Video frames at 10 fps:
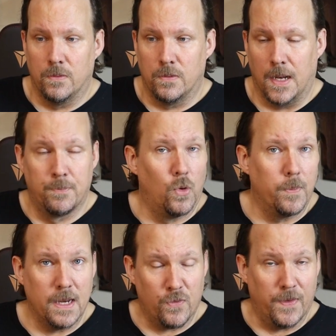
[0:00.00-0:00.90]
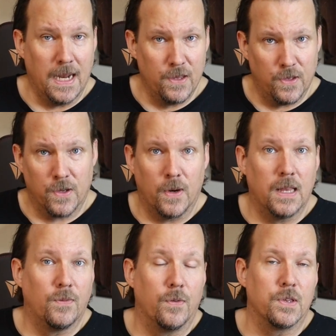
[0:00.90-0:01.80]
Deadpool meets Vanessa, the
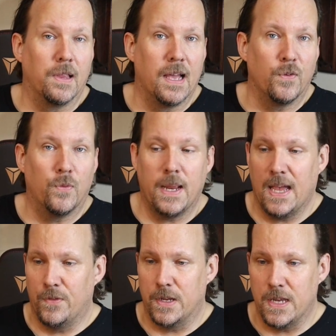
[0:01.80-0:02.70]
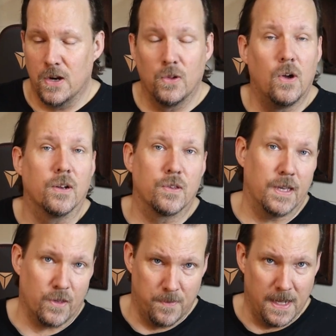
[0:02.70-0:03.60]
great love of his life. We have a year-long
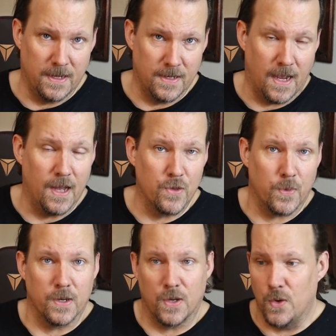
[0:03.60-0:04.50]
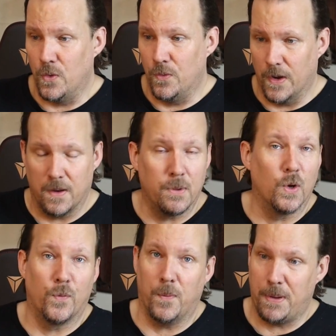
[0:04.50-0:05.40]
sex montage where two very
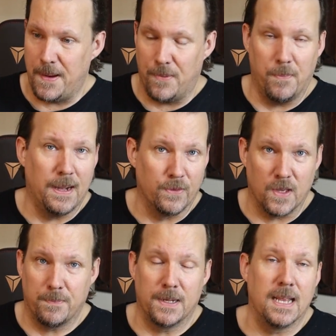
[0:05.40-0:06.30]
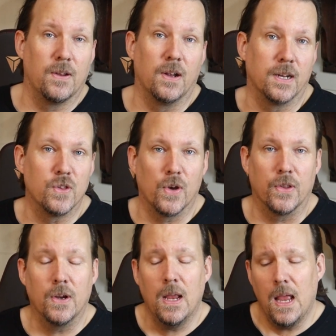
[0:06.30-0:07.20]
beautiful people bounce up and down on each
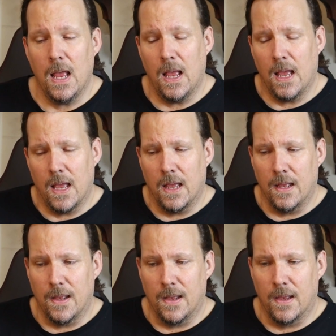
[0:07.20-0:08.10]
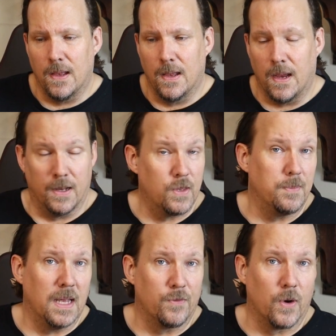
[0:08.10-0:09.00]
other and
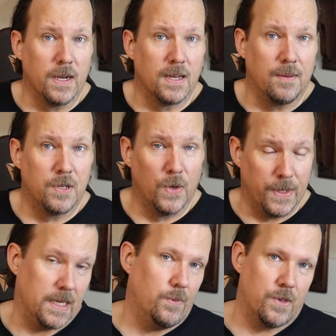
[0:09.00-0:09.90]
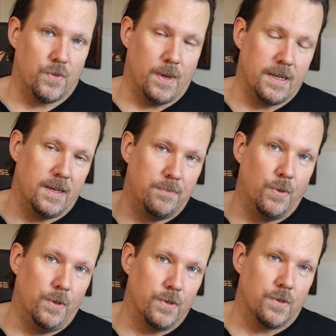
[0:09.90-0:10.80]
seem to have a great time doing it, which is why
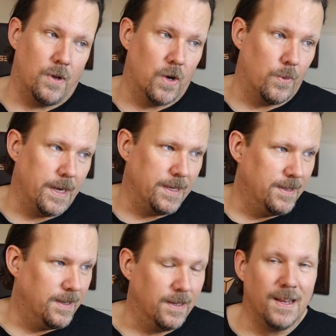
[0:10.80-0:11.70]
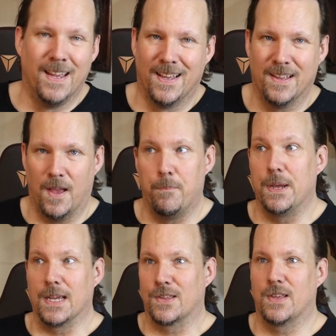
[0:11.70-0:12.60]
Deadpool is R-rated and a
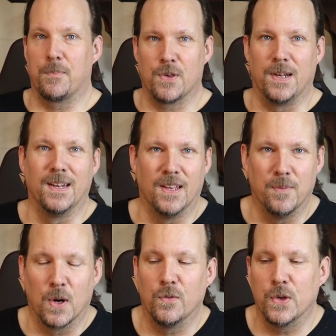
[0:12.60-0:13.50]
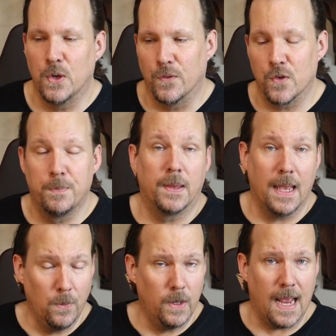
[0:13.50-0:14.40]
big exception in the Marvel Universe. But
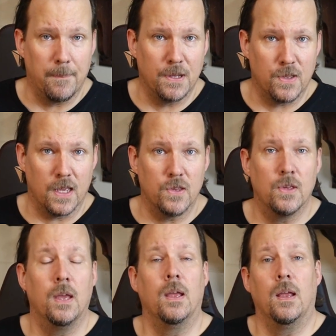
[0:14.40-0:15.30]
then what happens is,